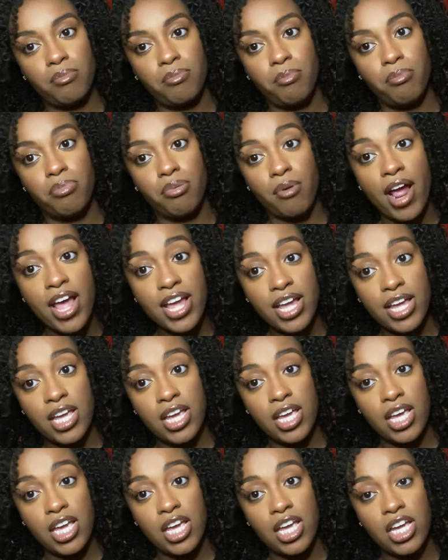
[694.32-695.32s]

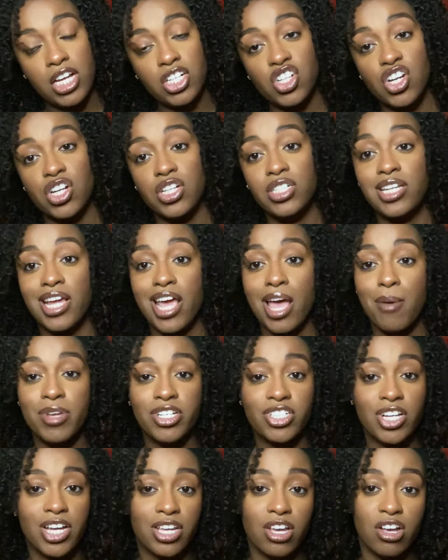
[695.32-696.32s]
breakage or damage
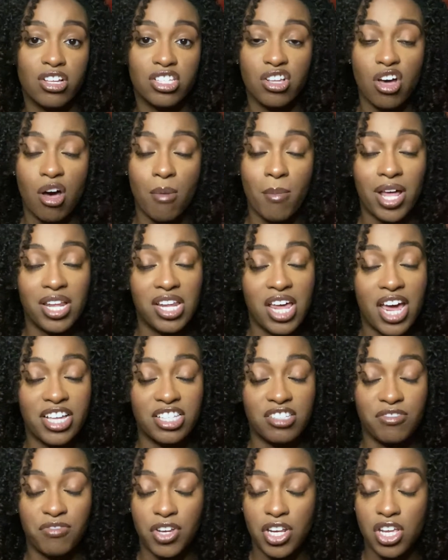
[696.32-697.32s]
like y'all saw in my
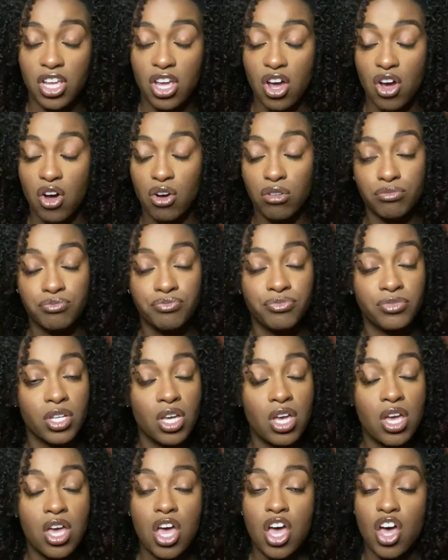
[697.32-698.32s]
last video
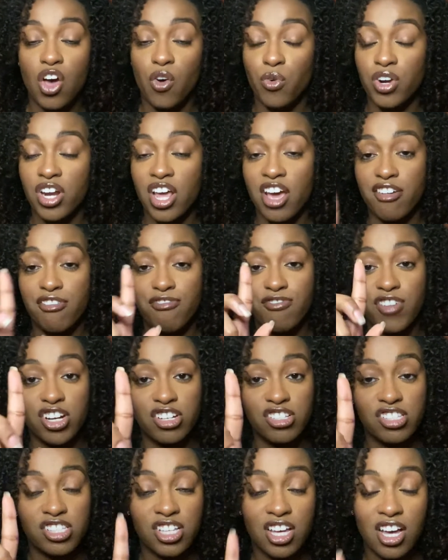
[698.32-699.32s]
when I
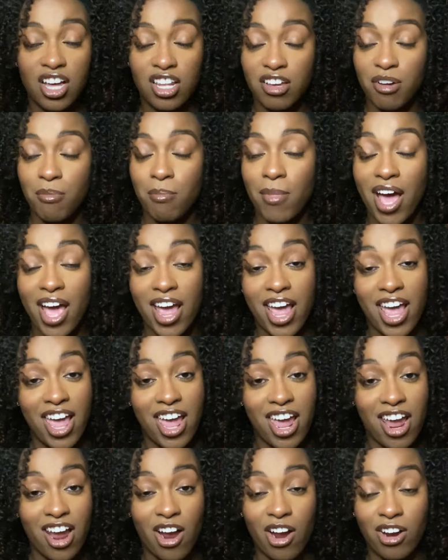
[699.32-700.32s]
first colored my
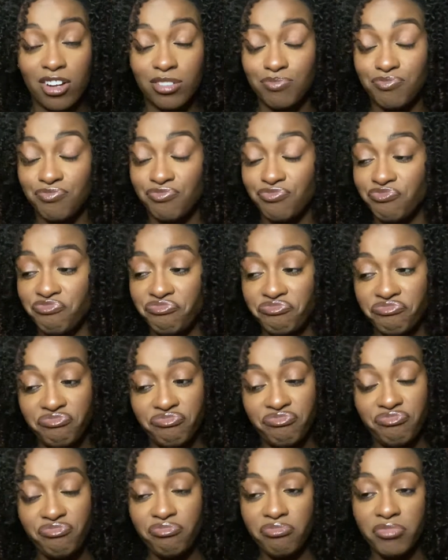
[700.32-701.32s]
hair
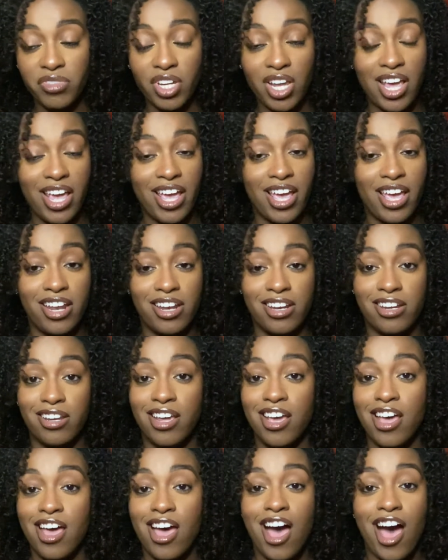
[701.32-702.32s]
and
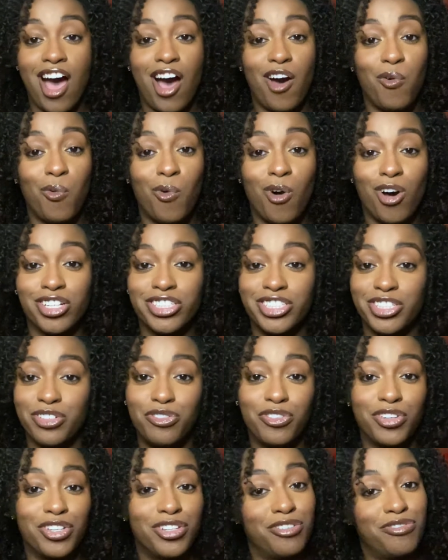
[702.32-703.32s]
I washed it
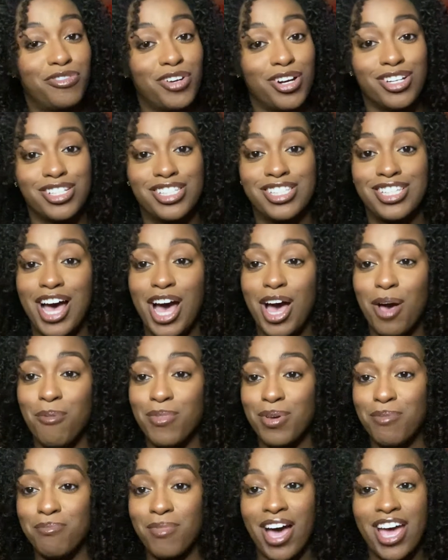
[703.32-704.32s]
for the first time
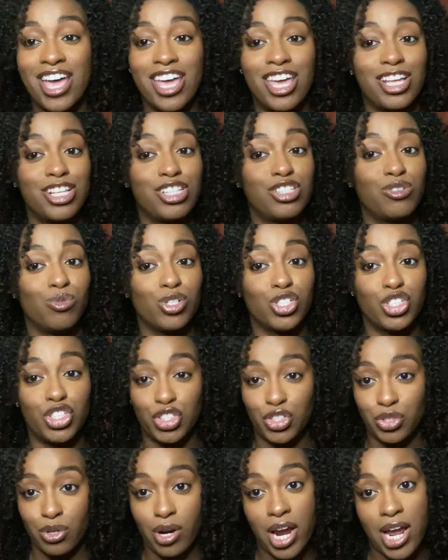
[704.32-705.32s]
and my ends were
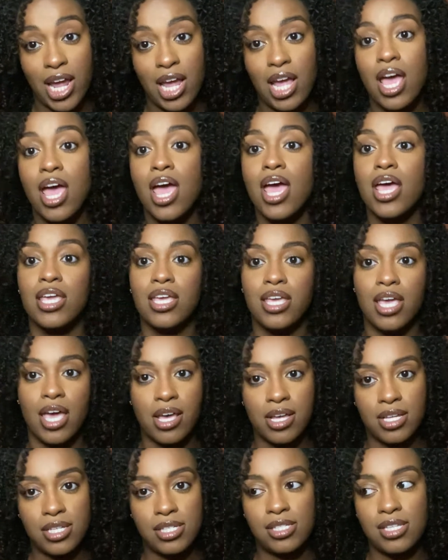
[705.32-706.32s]
straight.
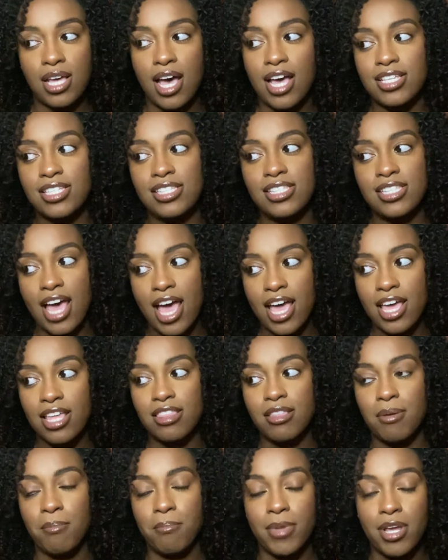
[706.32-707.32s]
Yes, I sat in
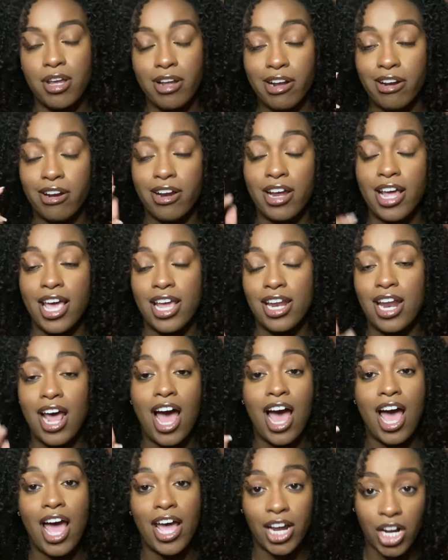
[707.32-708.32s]
the mirror and
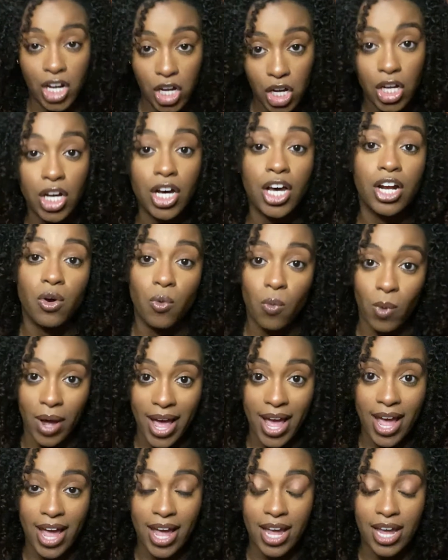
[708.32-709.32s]
I cut
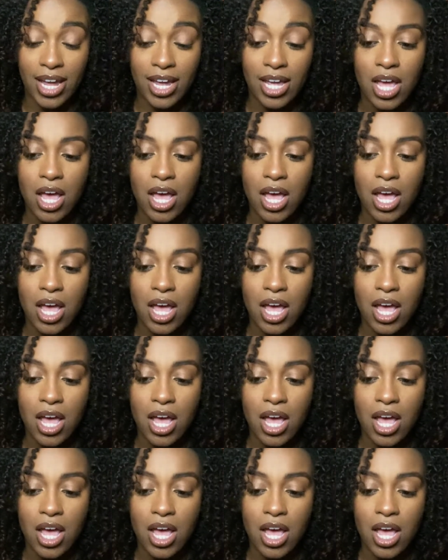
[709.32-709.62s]
away.